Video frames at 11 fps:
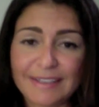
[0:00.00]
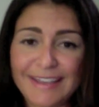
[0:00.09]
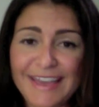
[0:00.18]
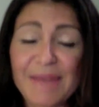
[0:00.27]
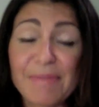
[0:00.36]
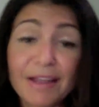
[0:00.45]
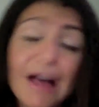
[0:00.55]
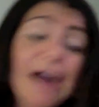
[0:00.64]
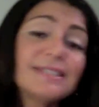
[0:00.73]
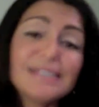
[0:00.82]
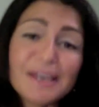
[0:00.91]
And my
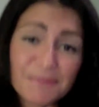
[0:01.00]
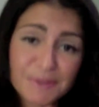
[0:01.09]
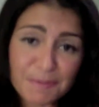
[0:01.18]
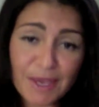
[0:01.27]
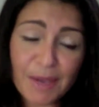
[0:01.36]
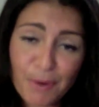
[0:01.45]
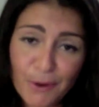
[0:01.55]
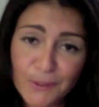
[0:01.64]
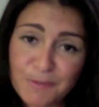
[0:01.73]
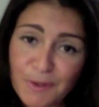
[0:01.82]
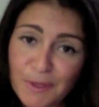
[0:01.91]
last tip to being
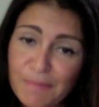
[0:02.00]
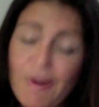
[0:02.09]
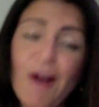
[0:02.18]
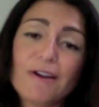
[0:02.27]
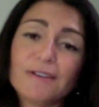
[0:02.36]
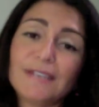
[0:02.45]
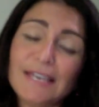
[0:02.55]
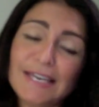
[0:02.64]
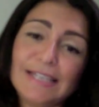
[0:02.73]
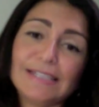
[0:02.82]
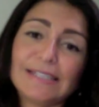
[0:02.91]
approachable in bars
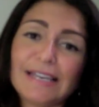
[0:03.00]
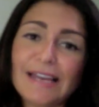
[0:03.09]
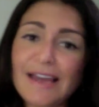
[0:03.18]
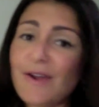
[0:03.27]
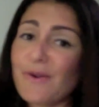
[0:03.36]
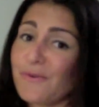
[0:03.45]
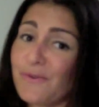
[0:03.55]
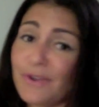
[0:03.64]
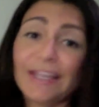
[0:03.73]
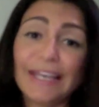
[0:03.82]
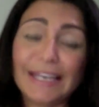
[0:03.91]
is
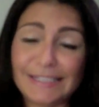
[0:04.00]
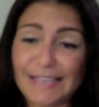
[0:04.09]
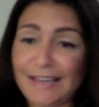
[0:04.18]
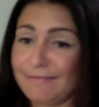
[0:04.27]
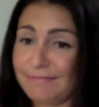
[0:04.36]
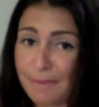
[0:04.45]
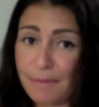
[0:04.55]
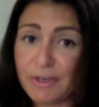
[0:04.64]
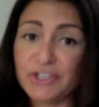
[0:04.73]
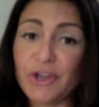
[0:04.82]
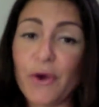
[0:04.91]
really easy. I'm going
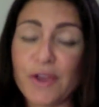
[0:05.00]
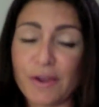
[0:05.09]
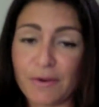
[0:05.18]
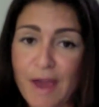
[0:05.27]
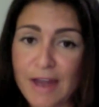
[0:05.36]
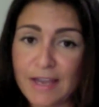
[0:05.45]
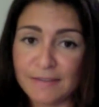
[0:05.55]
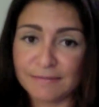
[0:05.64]
to show you. Ready?